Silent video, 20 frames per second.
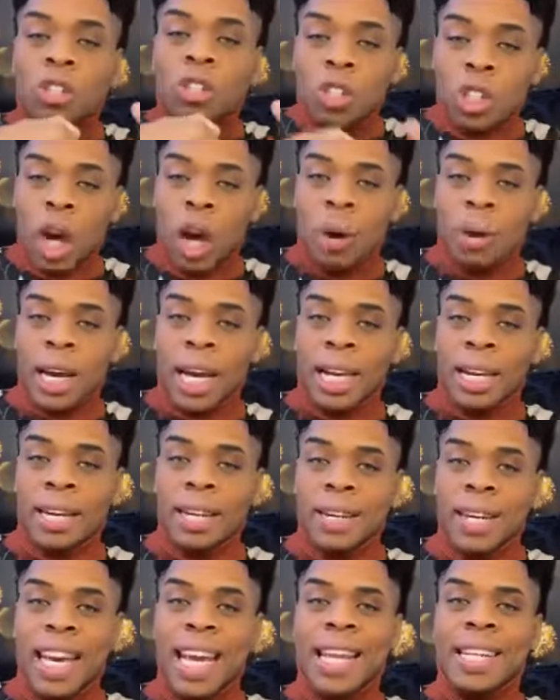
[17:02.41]

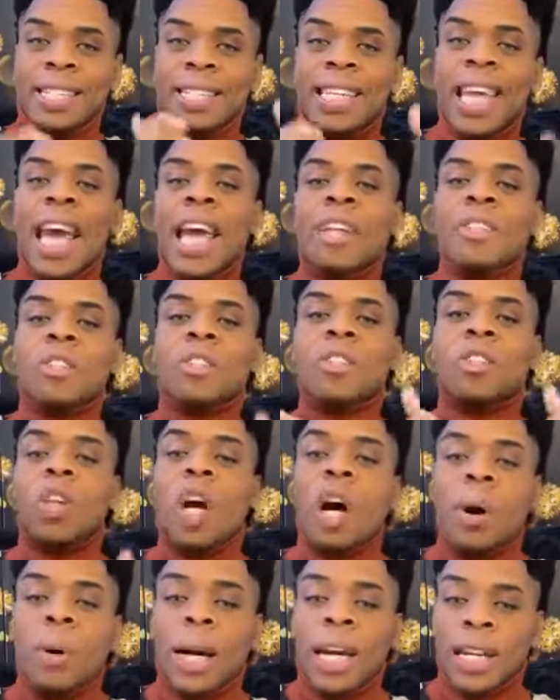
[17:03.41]
sowing, intense
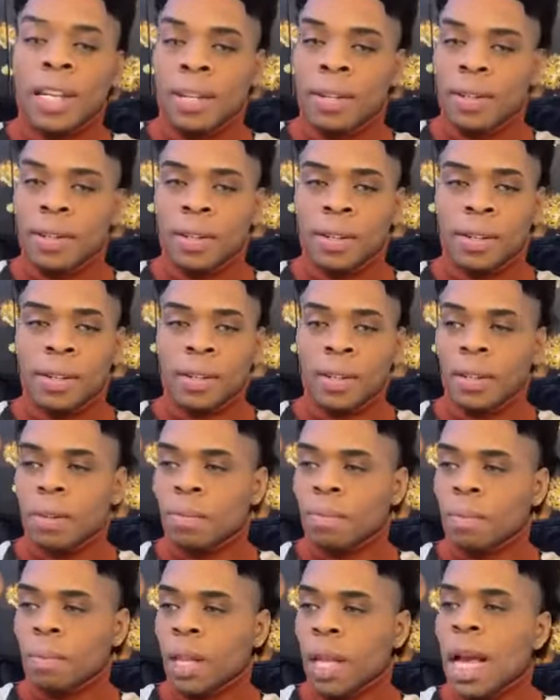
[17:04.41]
sowing,
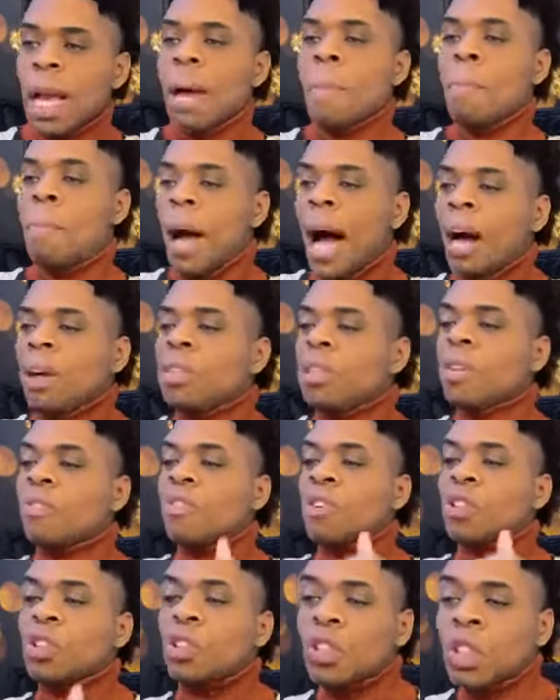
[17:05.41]

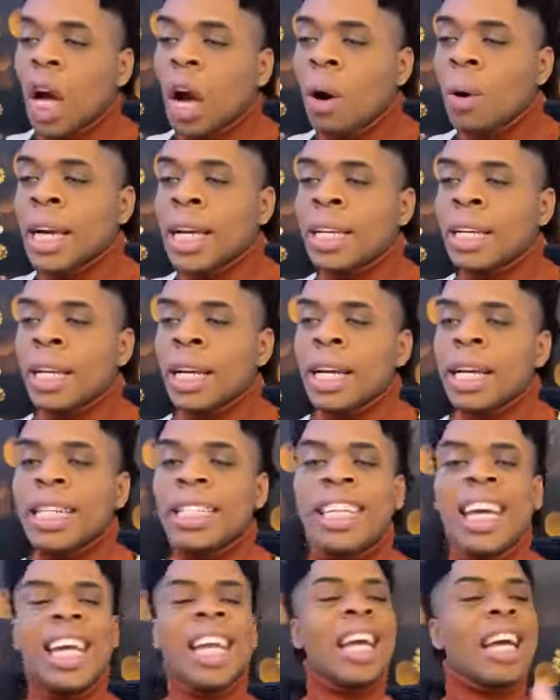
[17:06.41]
bountiful sowing
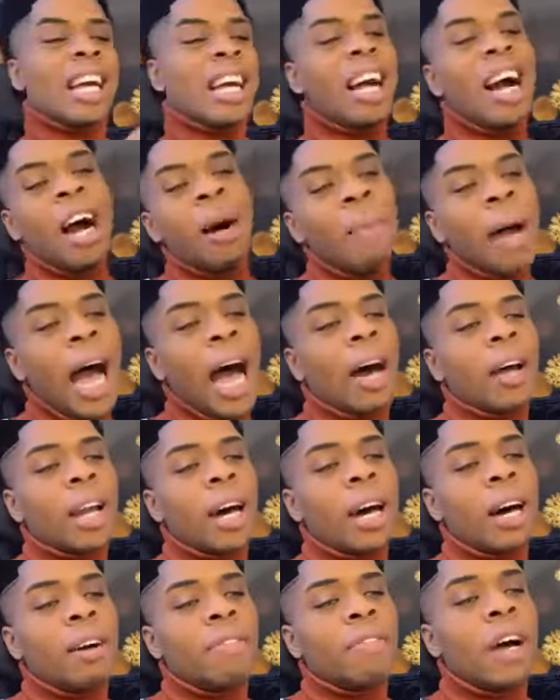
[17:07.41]
didn't come out
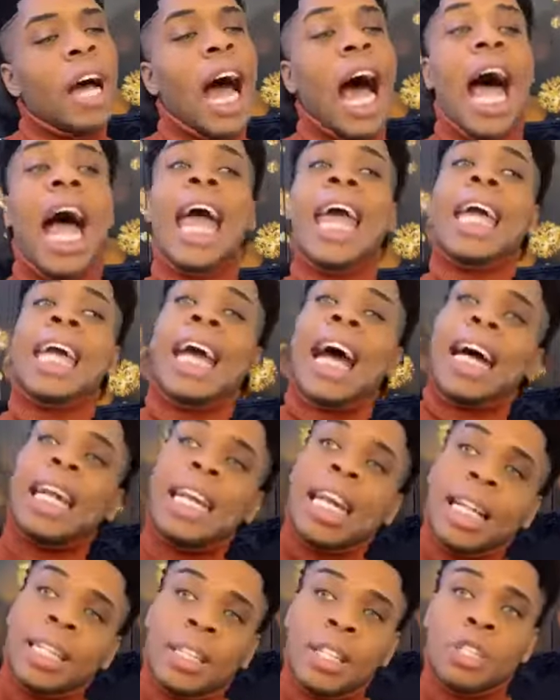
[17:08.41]
of, I ain't
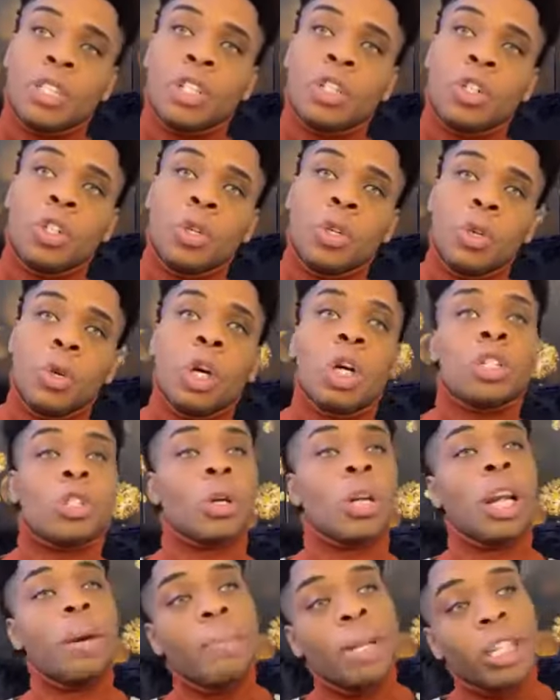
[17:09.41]
got nothing to do.
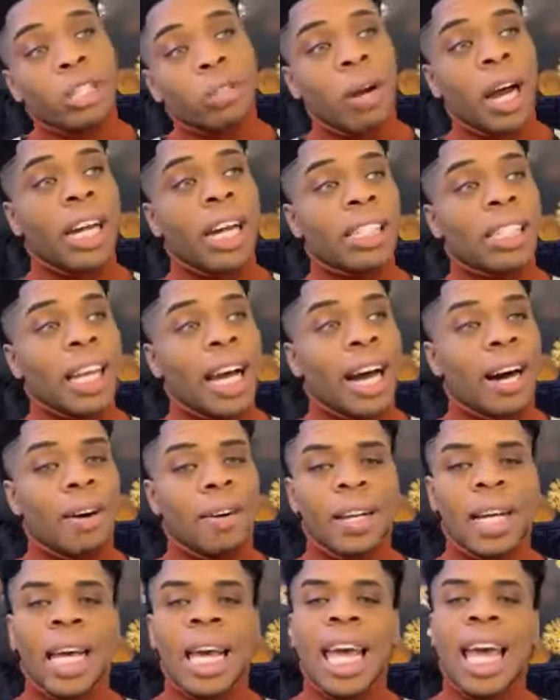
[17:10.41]
So let me try this
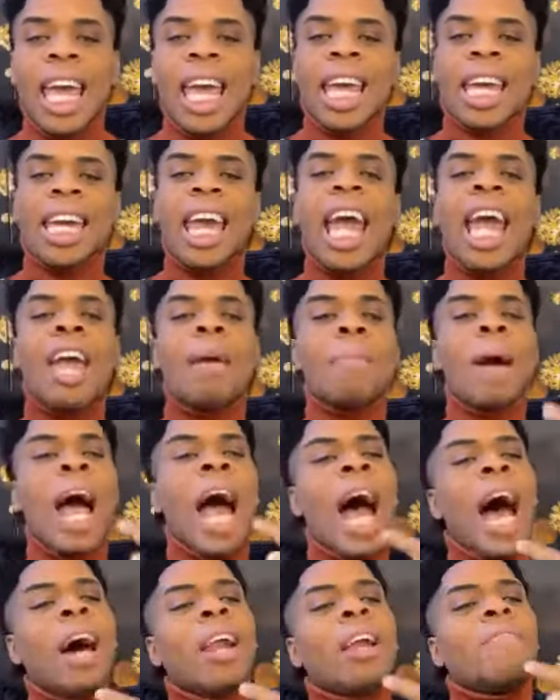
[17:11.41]
out. It came
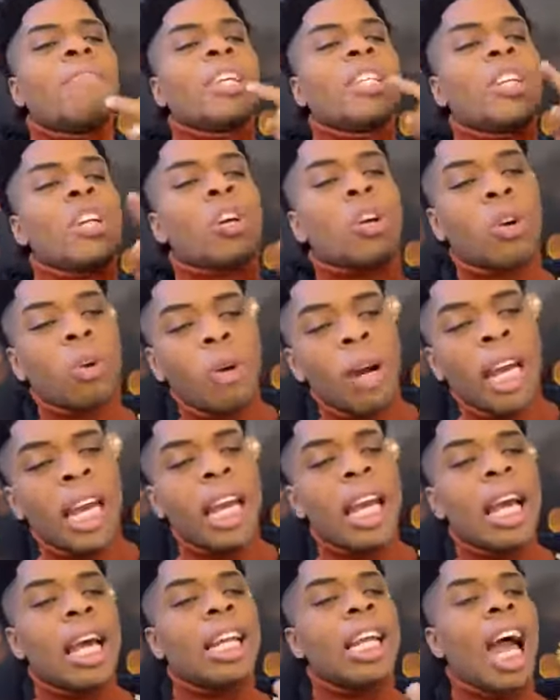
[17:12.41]
out of a
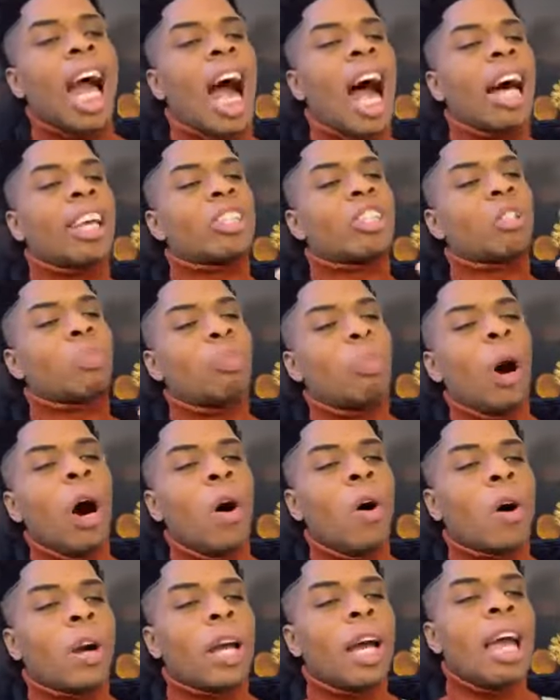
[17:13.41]
decree that I
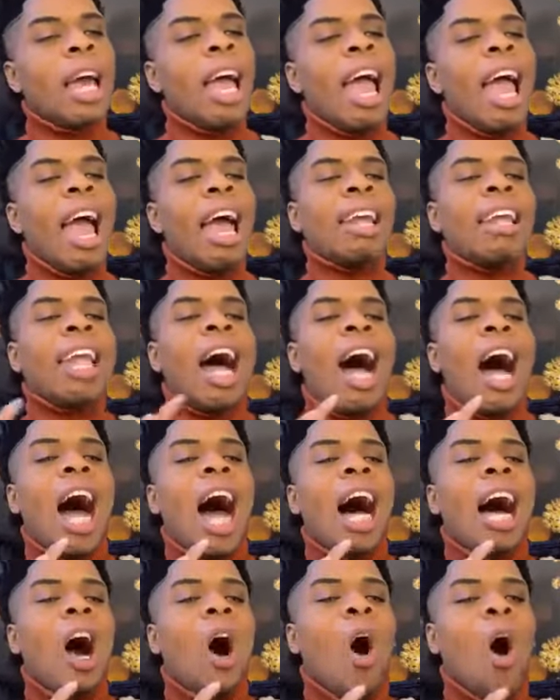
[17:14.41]
spoke and now
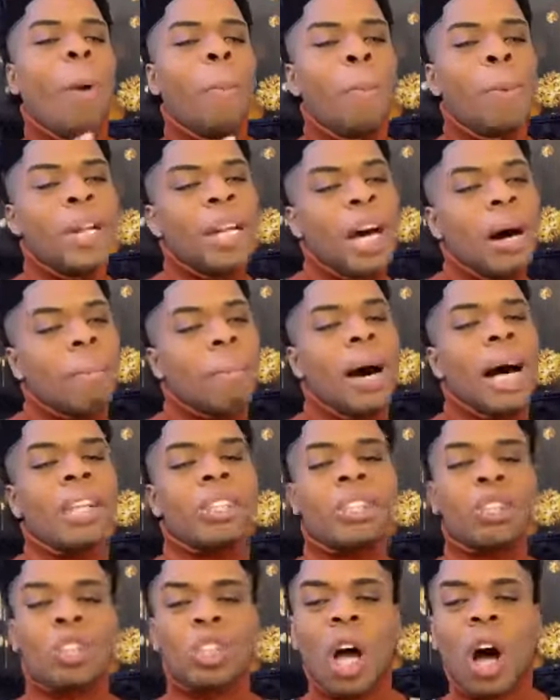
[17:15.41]
I opened up my
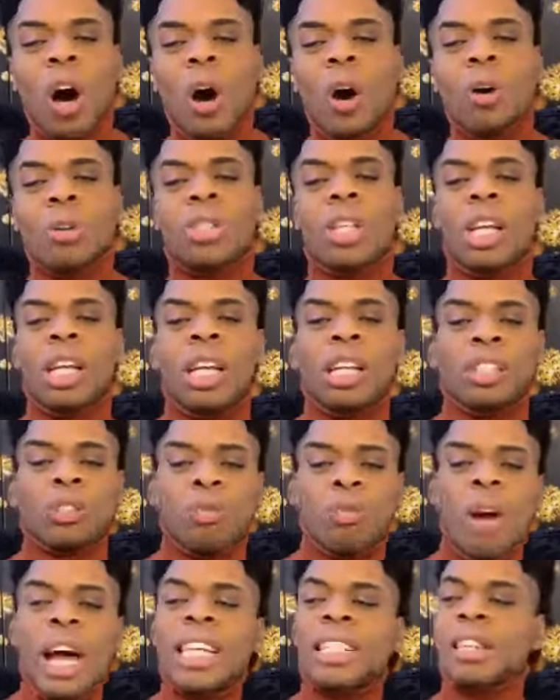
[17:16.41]
soul to this
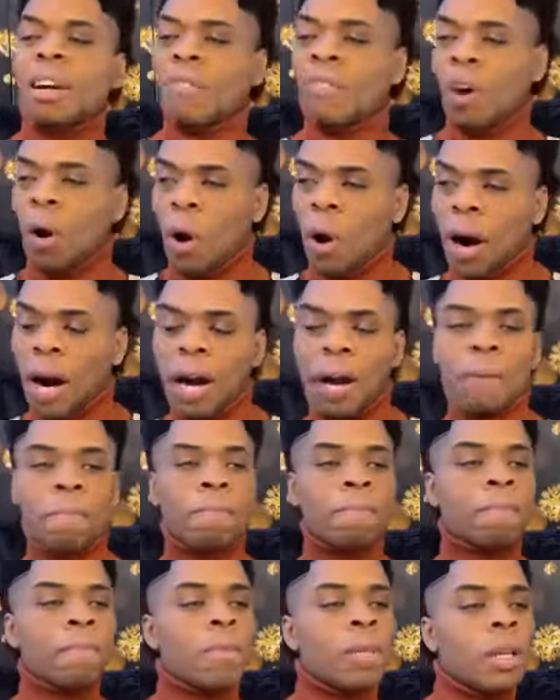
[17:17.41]
reservoir
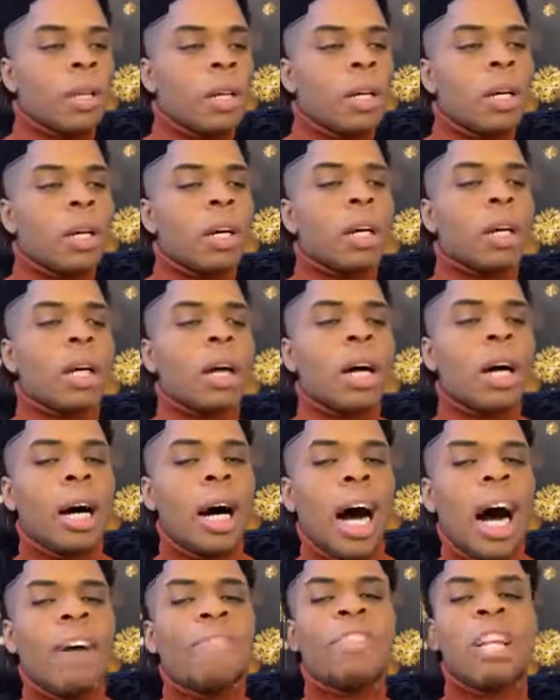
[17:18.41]

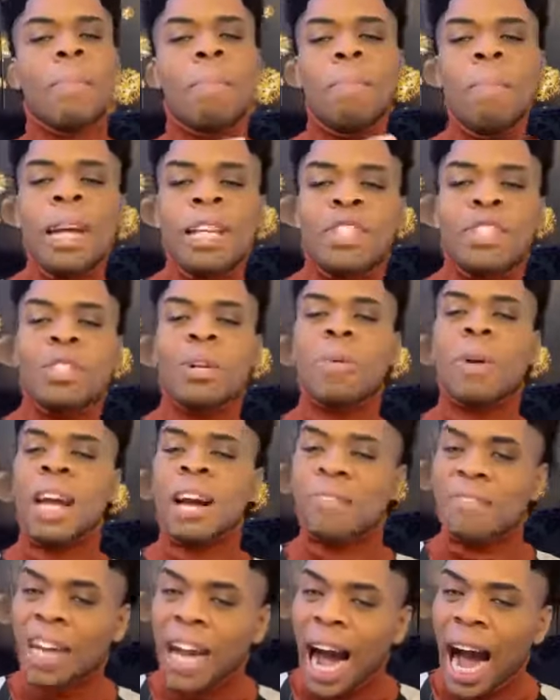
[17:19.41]
of the mystery
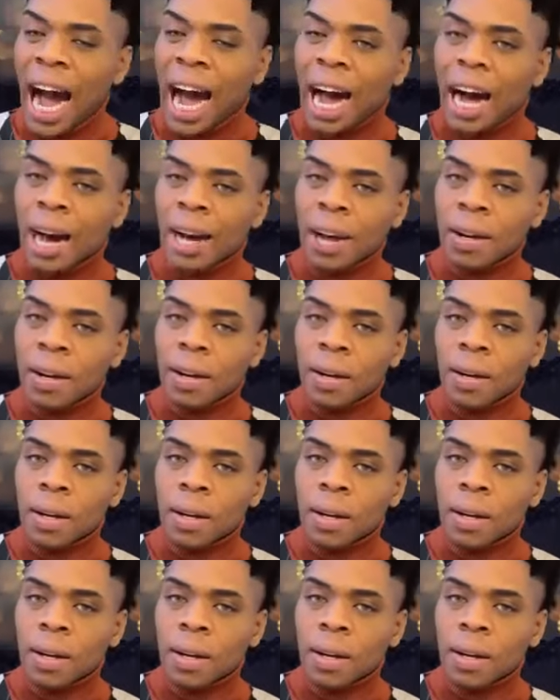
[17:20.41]
of God.